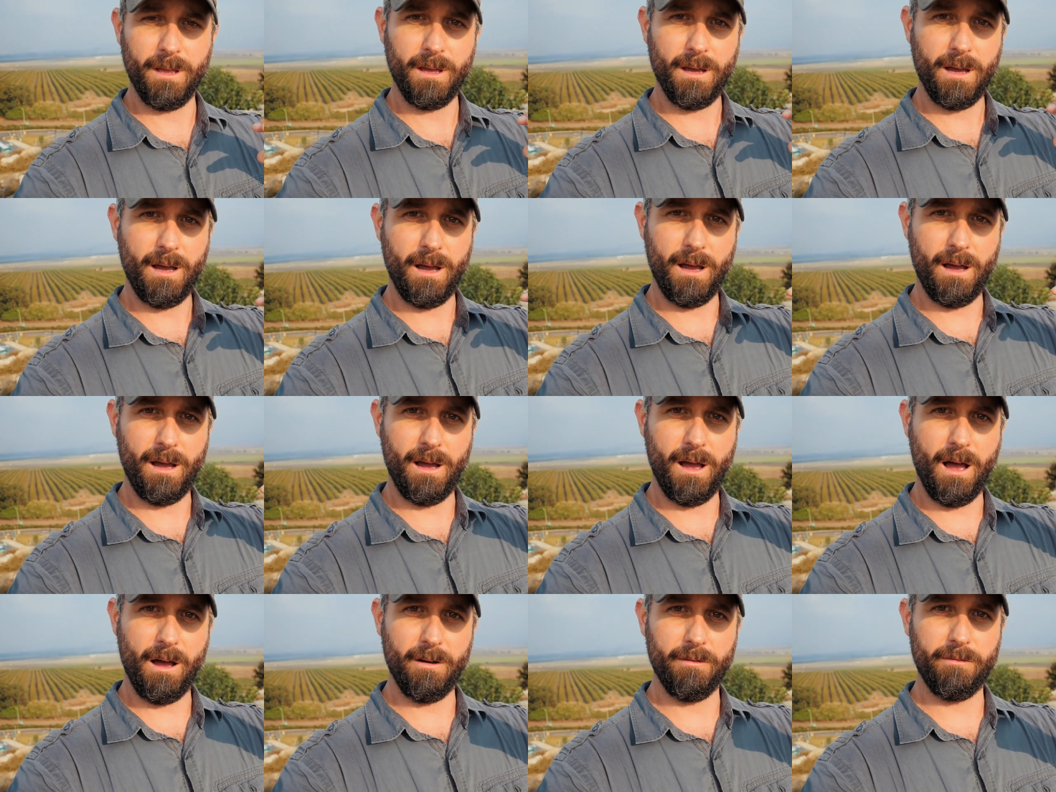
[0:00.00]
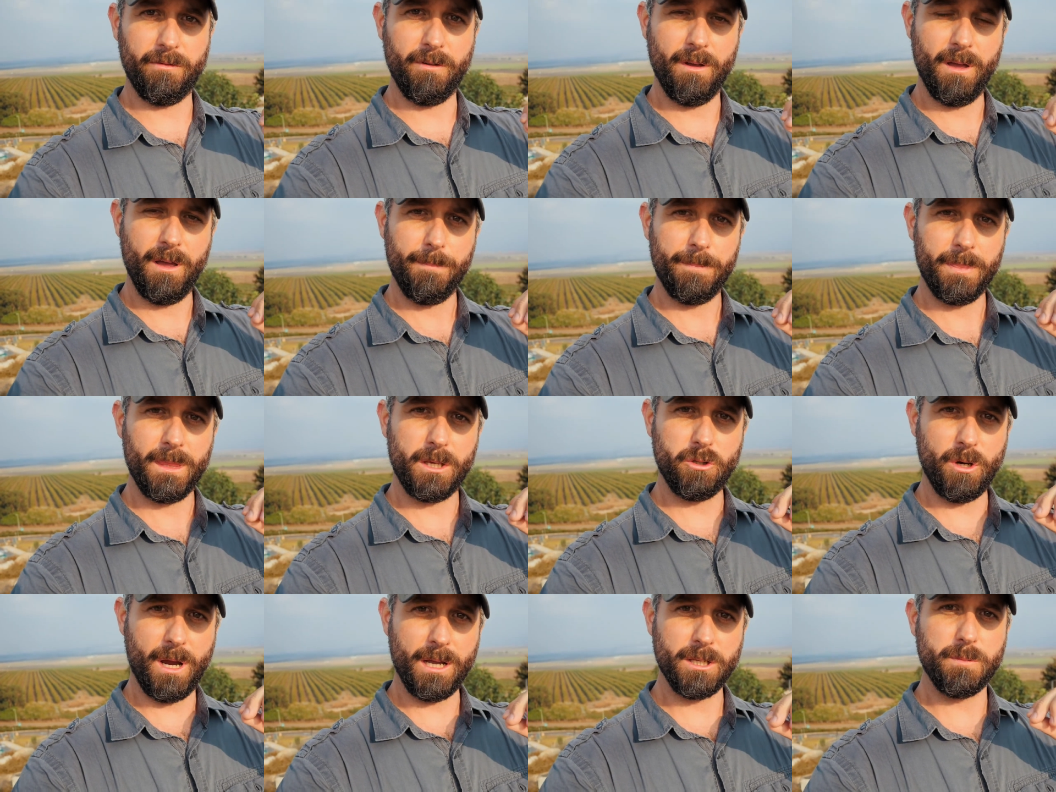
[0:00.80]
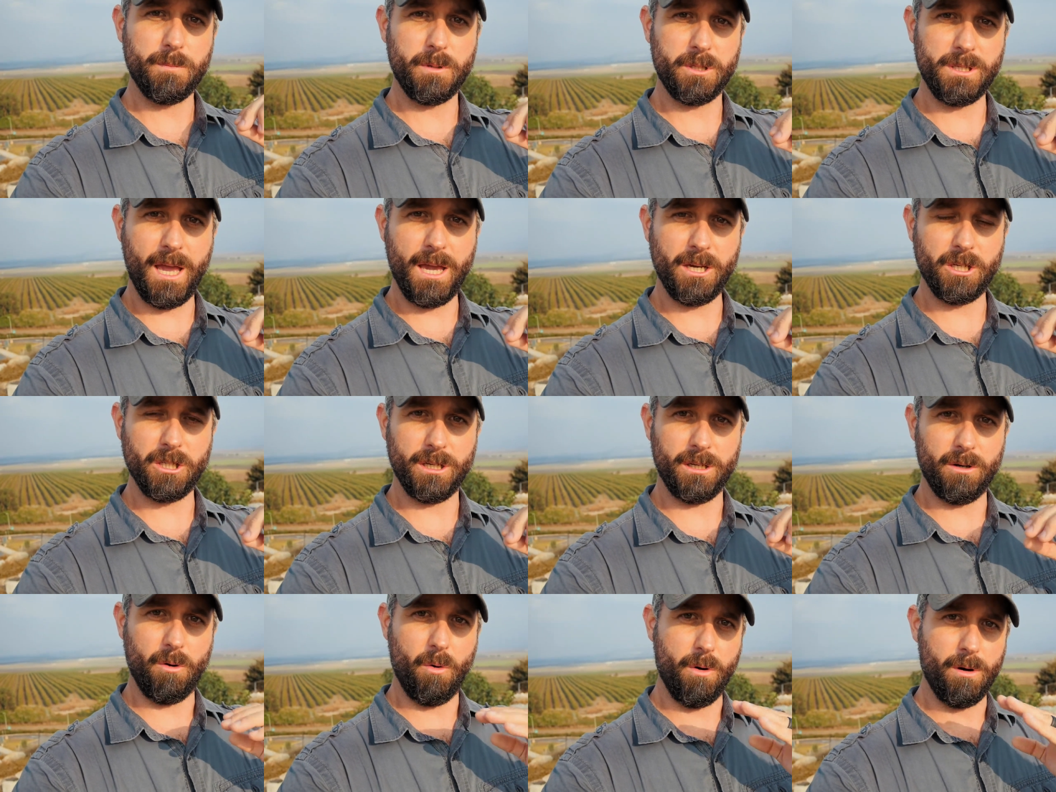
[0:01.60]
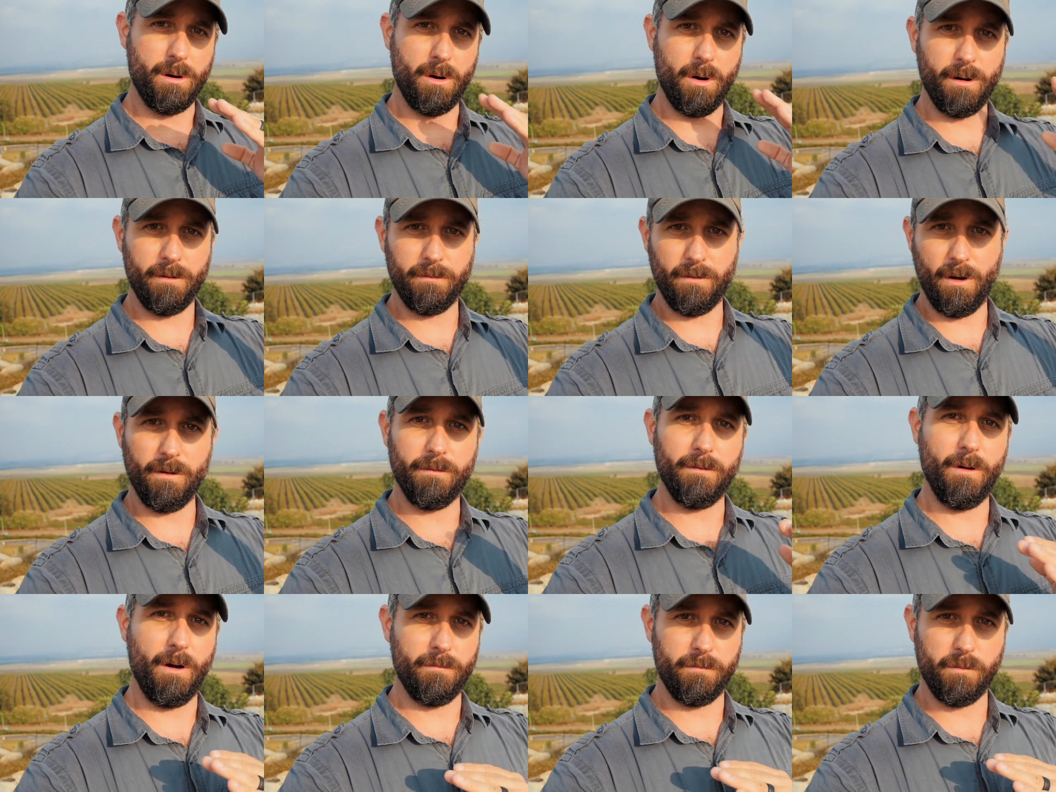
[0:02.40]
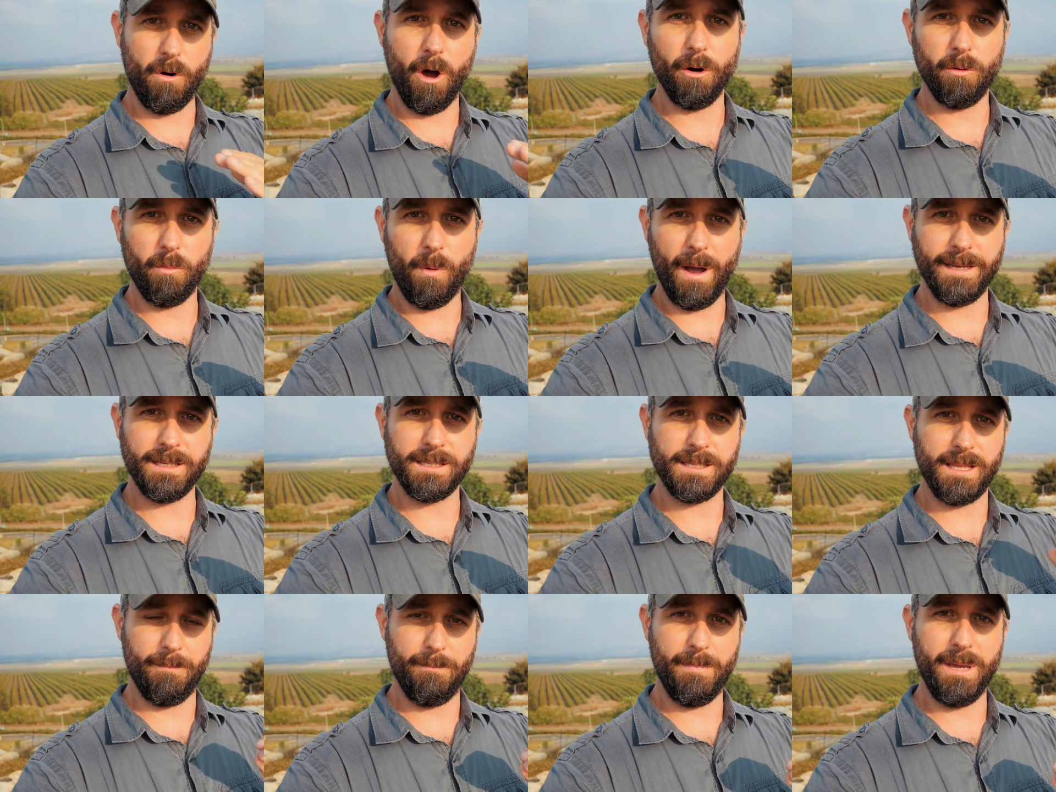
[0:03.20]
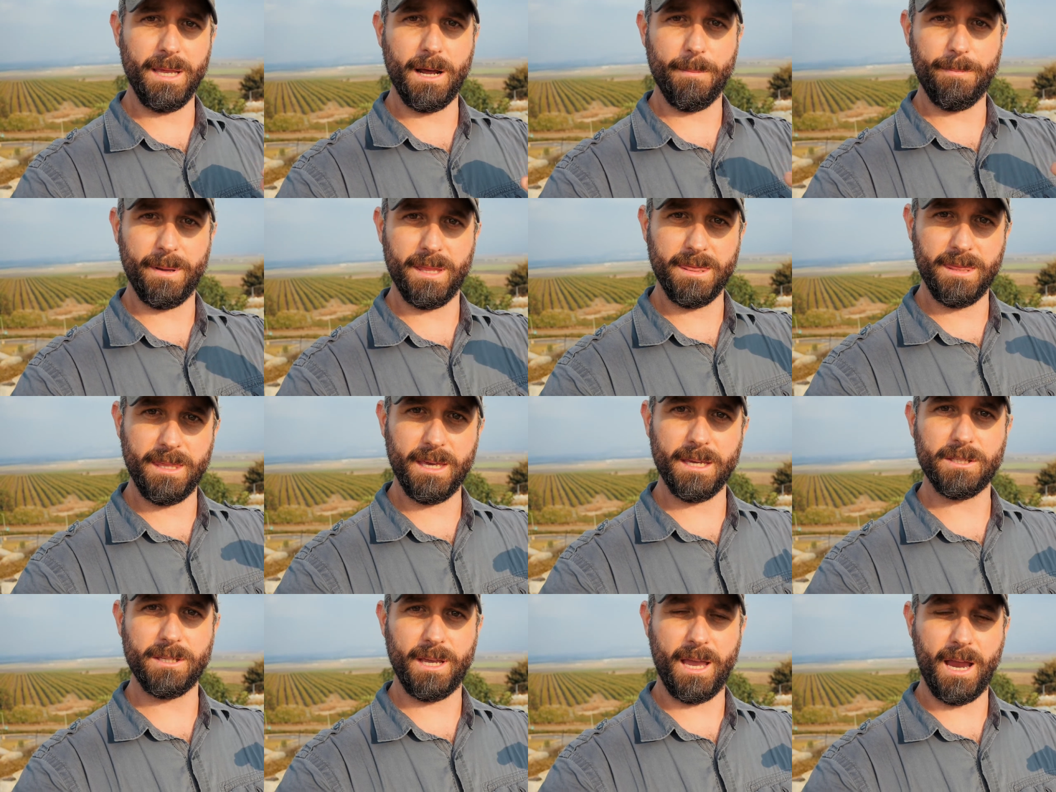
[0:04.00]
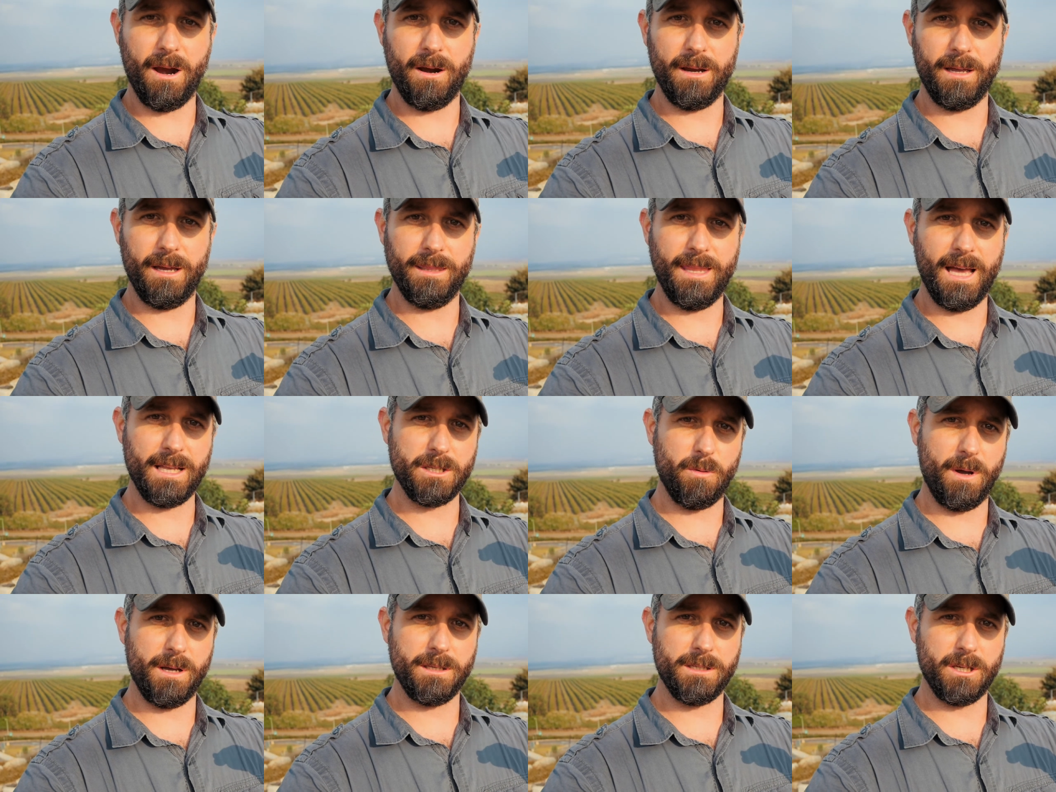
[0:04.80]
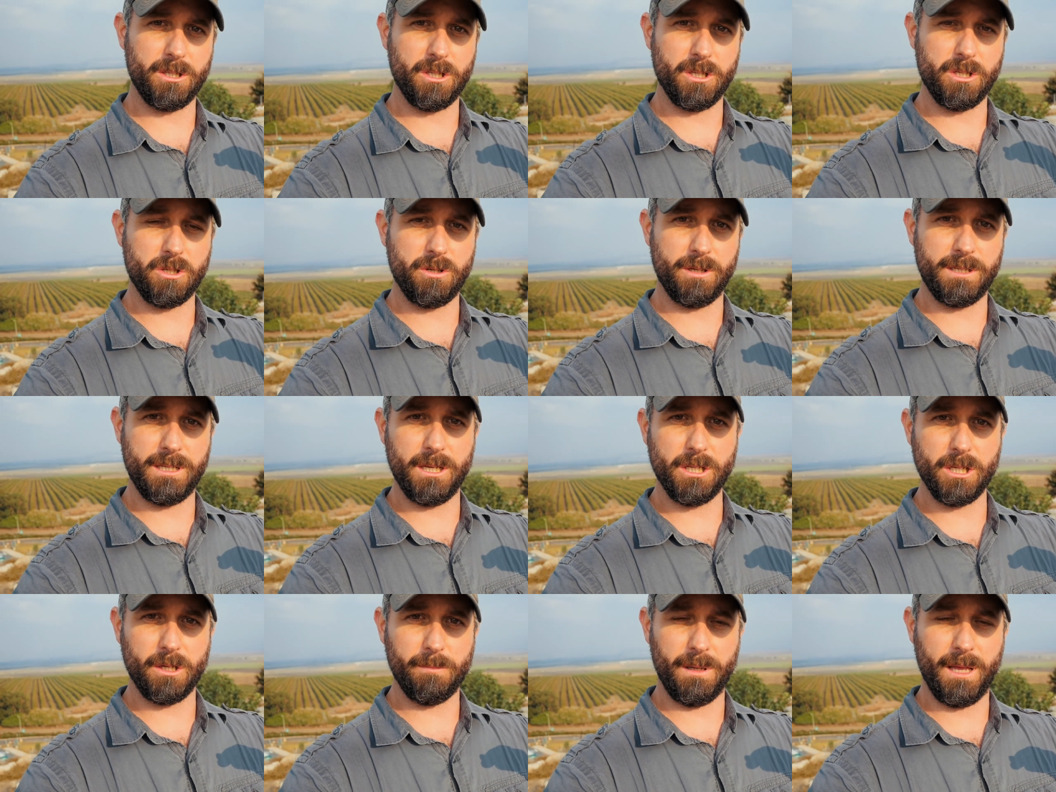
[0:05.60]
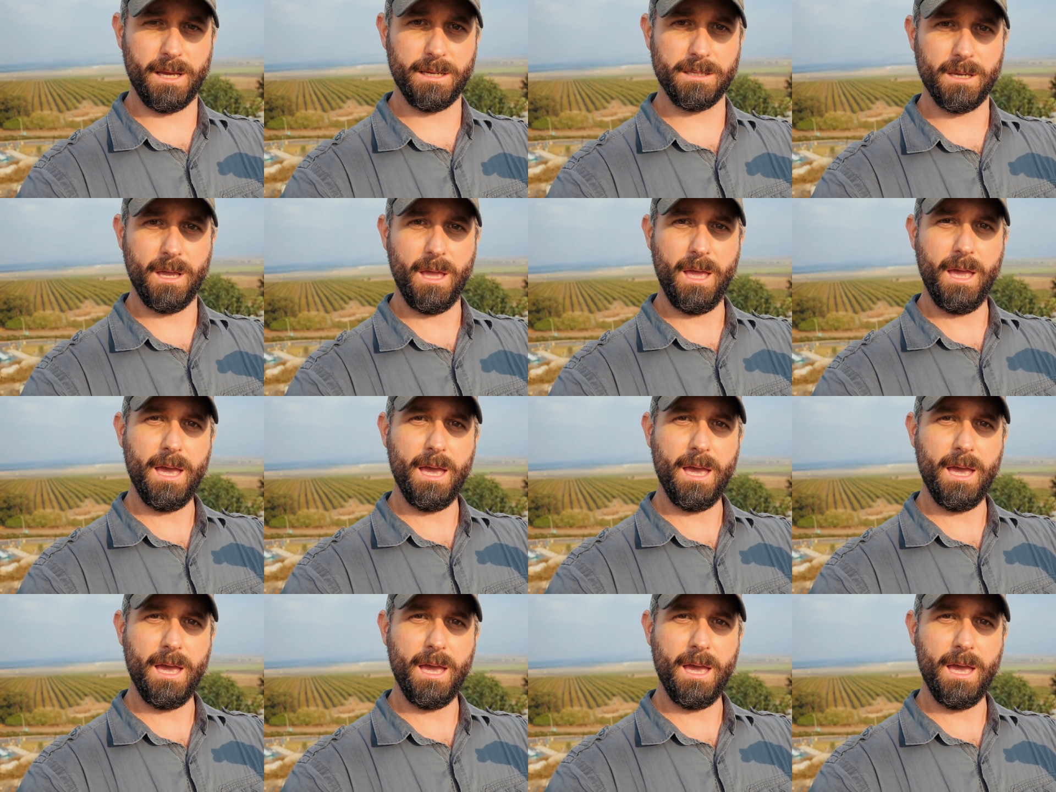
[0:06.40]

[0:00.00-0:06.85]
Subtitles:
of transportation or of roadways that meet up in this area, and that's why it's such a strategic place,